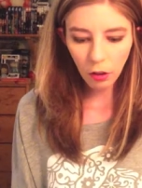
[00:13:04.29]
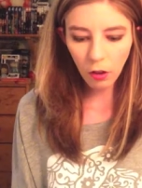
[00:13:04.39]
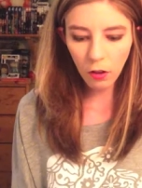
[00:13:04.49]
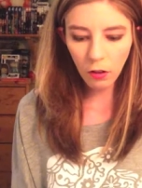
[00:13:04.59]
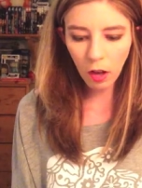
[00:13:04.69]
So
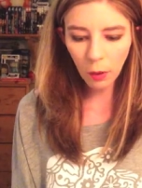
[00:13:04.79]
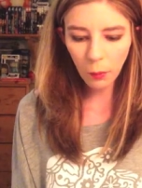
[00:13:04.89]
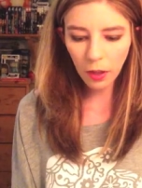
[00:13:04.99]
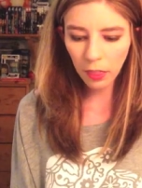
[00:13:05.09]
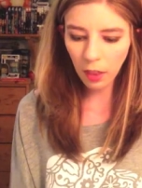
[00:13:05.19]
along
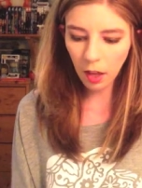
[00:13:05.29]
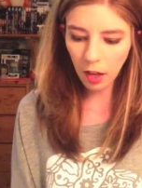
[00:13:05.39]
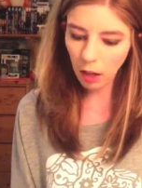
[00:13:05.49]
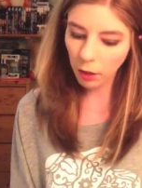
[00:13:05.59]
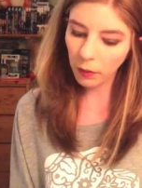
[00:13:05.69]
with,
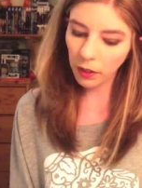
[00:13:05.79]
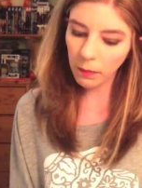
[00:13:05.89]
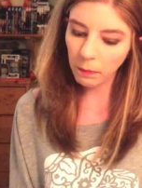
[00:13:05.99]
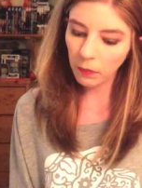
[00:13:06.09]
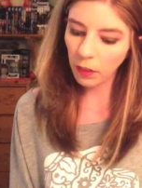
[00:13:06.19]
uh, so we get
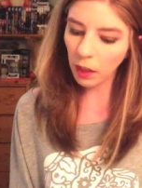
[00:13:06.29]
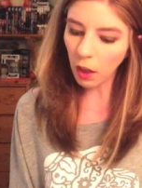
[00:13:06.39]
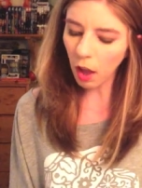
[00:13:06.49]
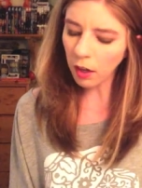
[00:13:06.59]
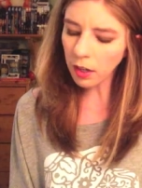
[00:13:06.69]
this
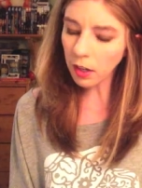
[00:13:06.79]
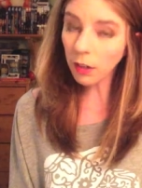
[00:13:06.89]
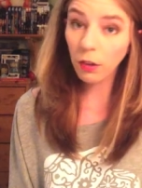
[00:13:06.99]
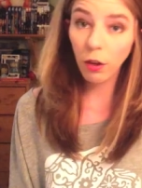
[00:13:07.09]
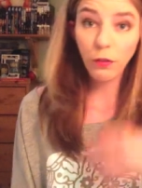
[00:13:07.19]
August,
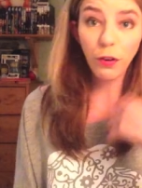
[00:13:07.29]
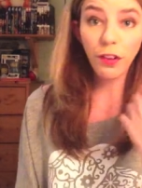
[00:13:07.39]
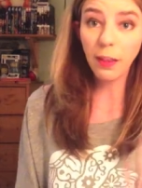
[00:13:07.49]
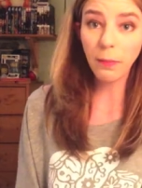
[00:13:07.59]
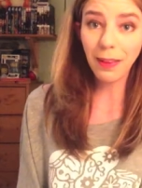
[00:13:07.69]
for
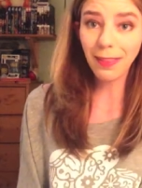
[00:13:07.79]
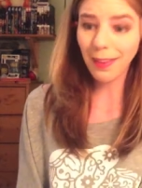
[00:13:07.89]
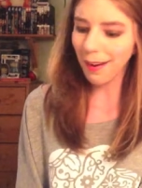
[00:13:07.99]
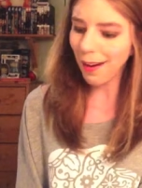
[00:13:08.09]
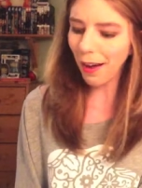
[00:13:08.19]
this month,
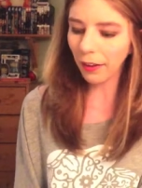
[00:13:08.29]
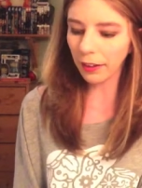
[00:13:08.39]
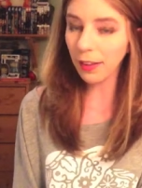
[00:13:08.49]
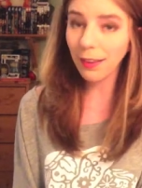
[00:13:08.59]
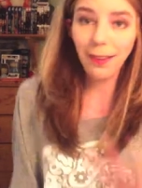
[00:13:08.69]

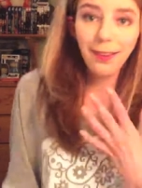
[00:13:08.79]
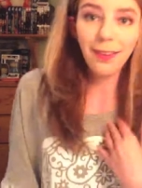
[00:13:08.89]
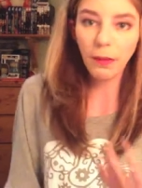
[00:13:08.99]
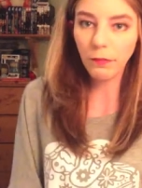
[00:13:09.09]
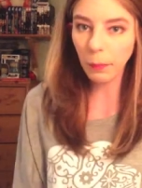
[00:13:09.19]
August,
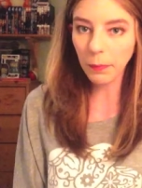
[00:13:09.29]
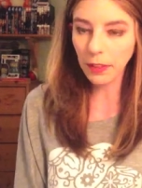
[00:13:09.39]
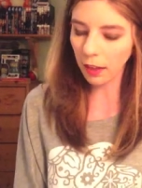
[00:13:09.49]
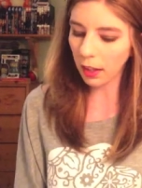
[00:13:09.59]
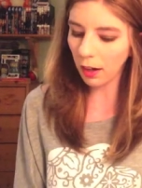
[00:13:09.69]
since I'm filming
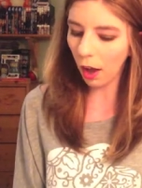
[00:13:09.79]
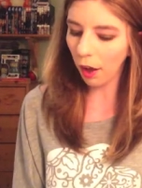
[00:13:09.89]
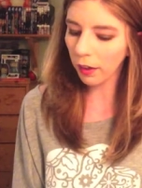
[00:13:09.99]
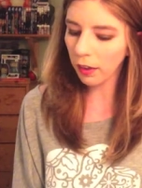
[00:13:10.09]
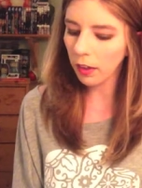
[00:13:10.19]
this in
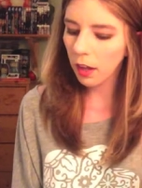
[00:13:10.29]
August.